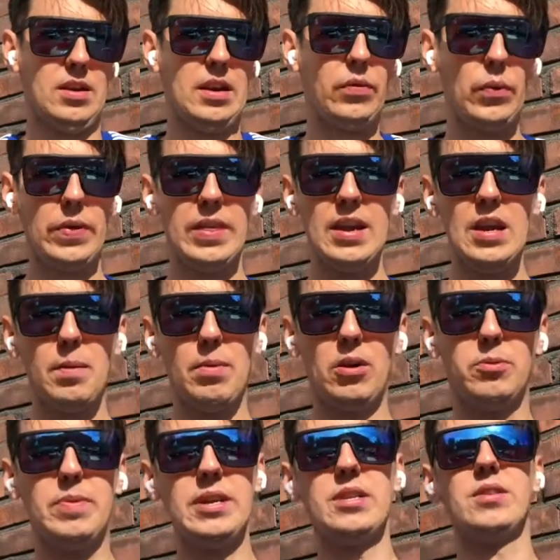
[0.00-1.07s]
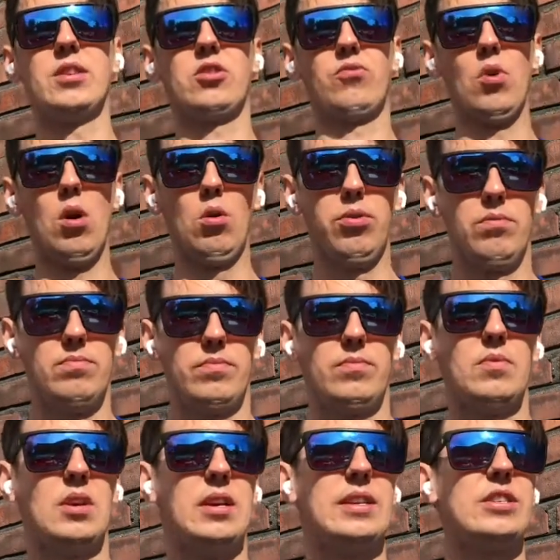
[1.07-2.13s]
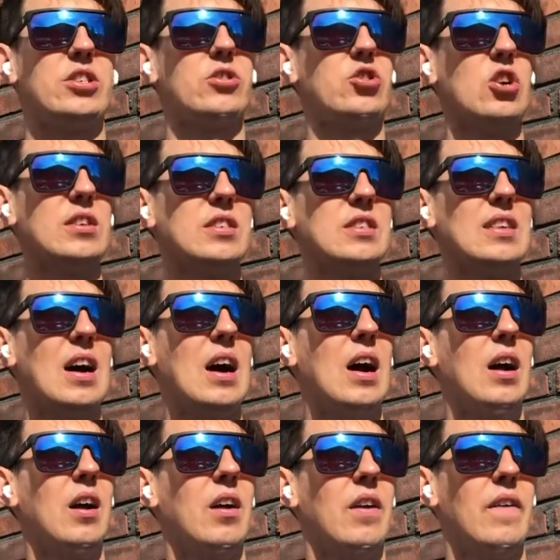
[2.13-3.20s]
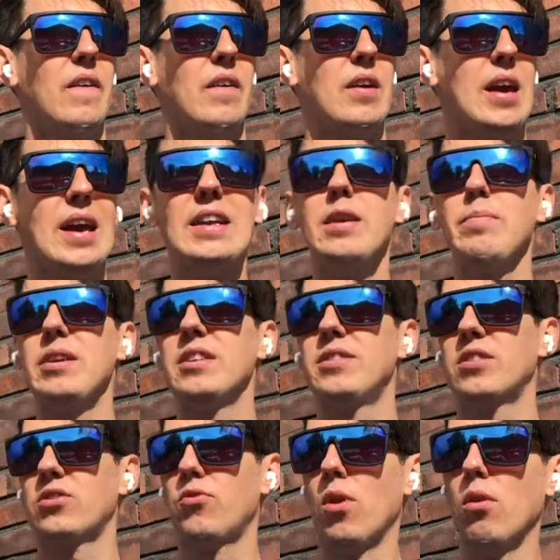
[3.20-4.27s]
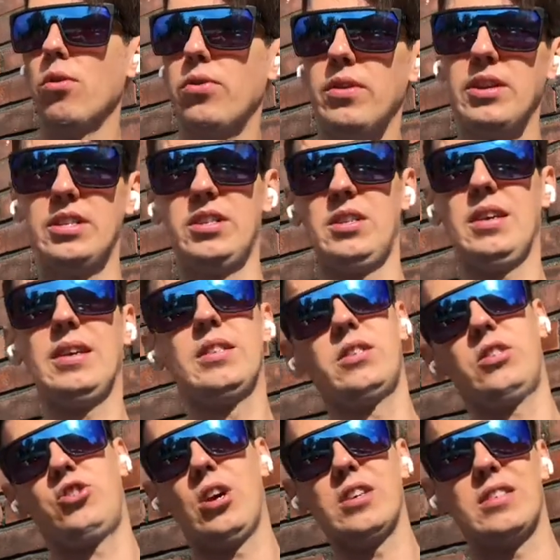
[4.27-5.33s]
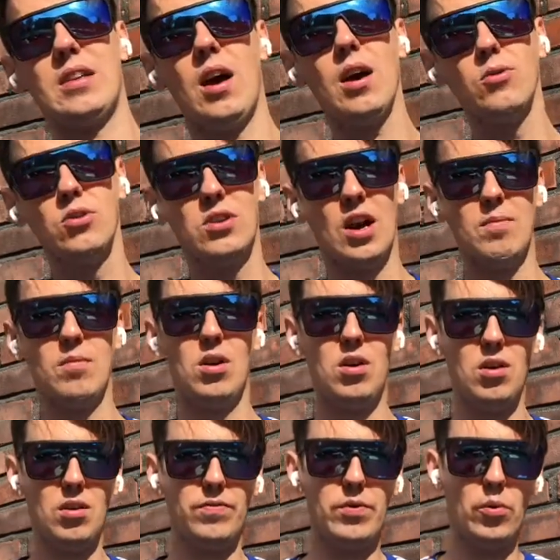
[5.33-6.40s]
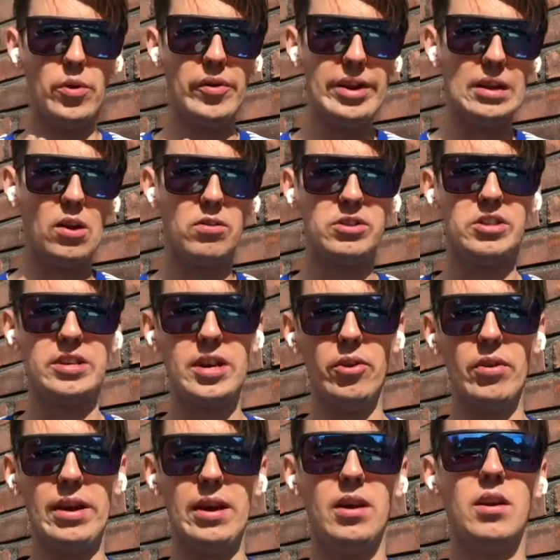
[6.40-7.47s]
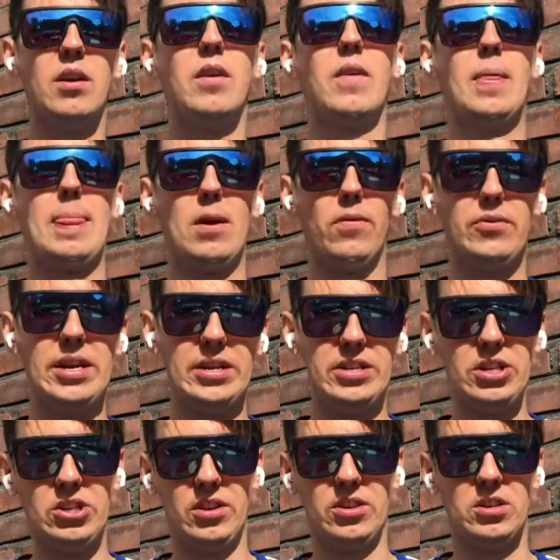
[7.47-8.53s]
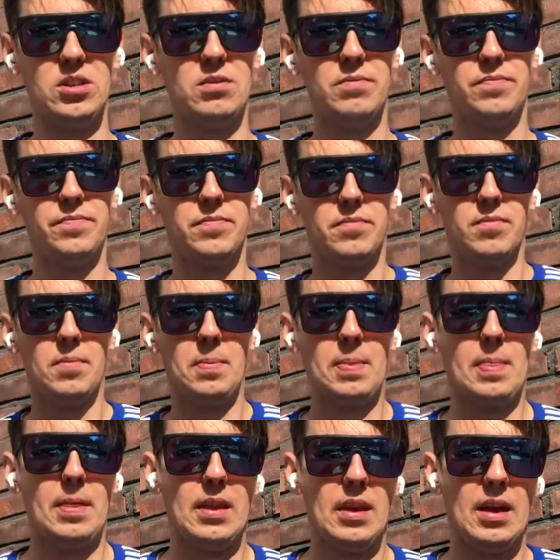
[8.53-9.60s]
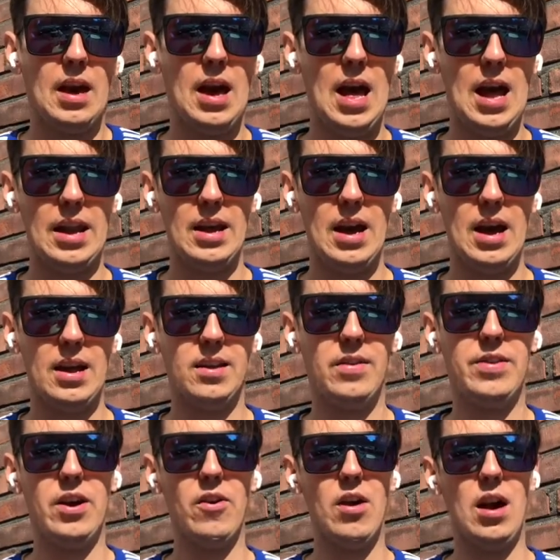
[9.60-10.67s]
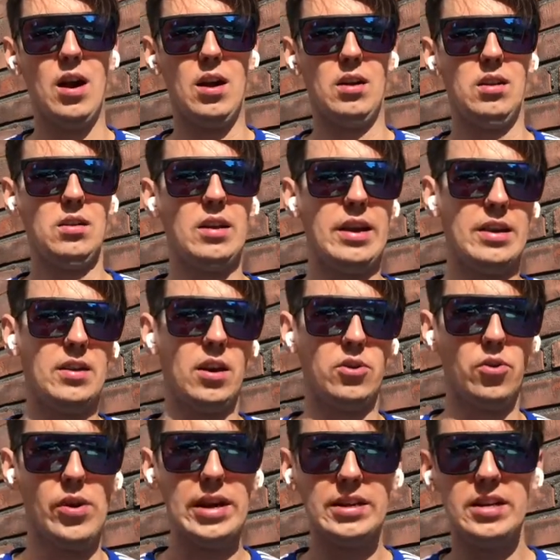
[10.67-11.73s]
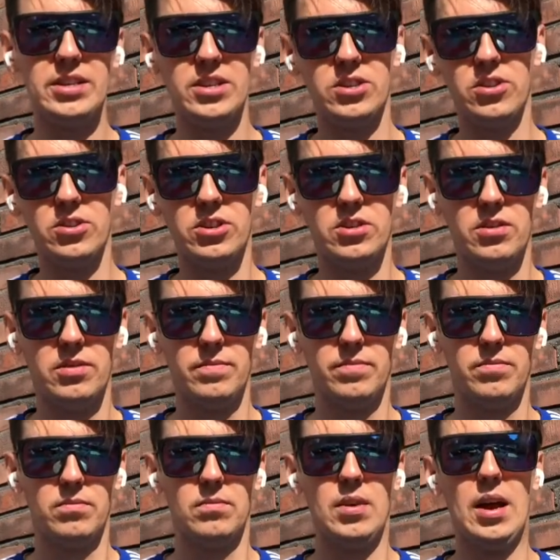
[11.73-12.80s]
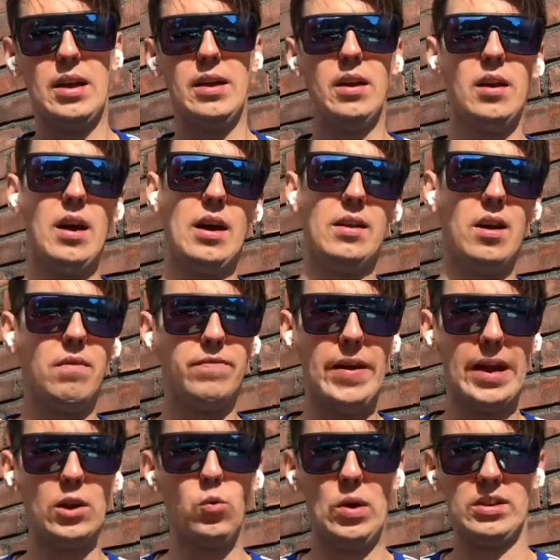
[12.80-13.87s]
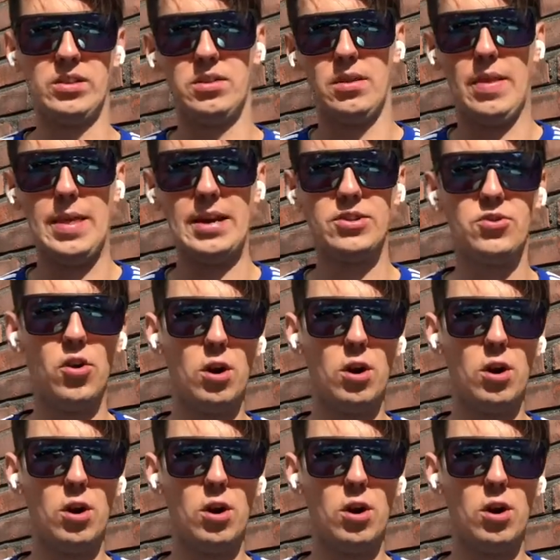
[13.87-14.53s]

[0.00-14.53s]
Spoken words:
if we think about business growth, it's just any business growth is just outcome of very long series of decisions. And there are like correct decisions and failed ones. And that's